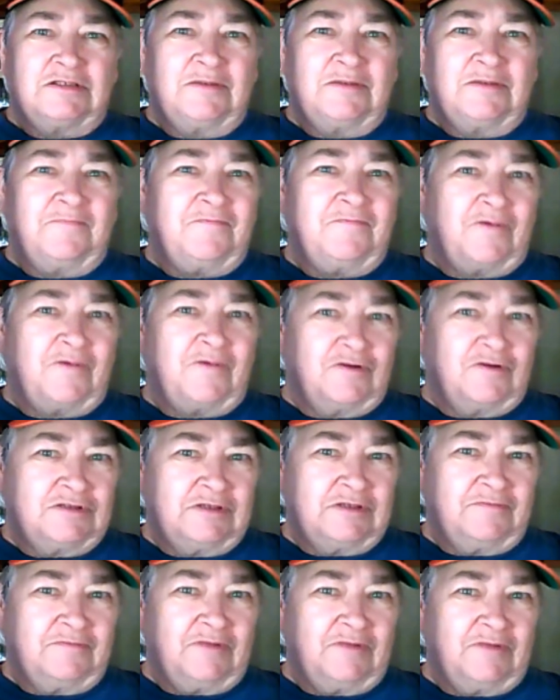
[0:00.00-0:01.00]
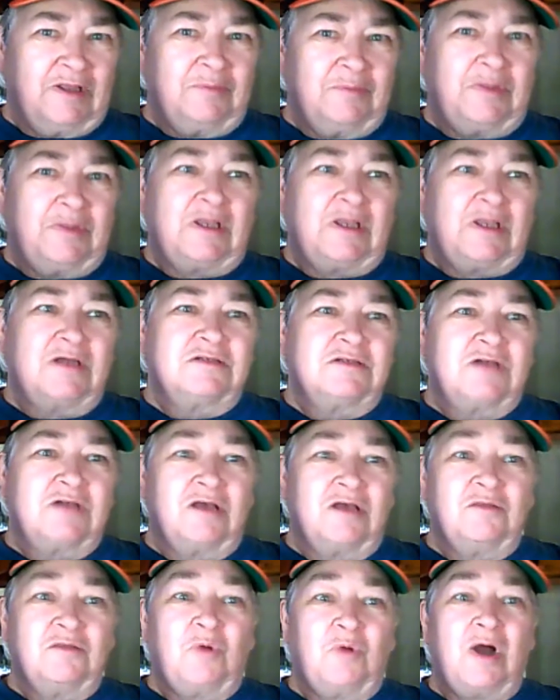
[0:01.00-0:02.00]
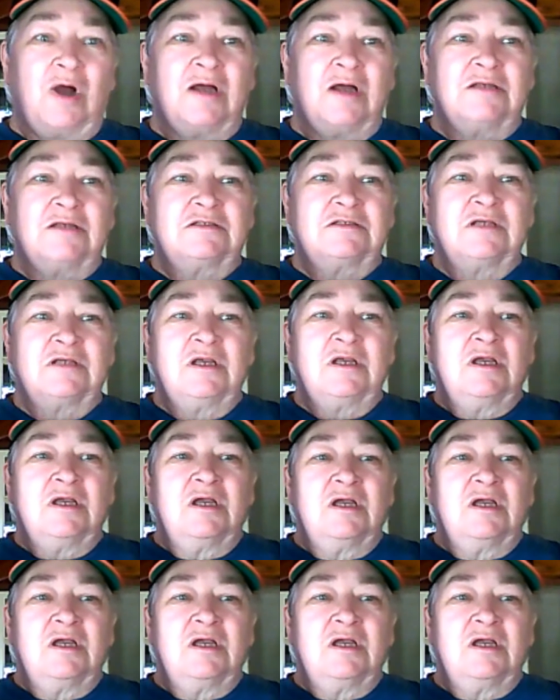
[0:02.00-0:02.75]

subversively, because otherwise,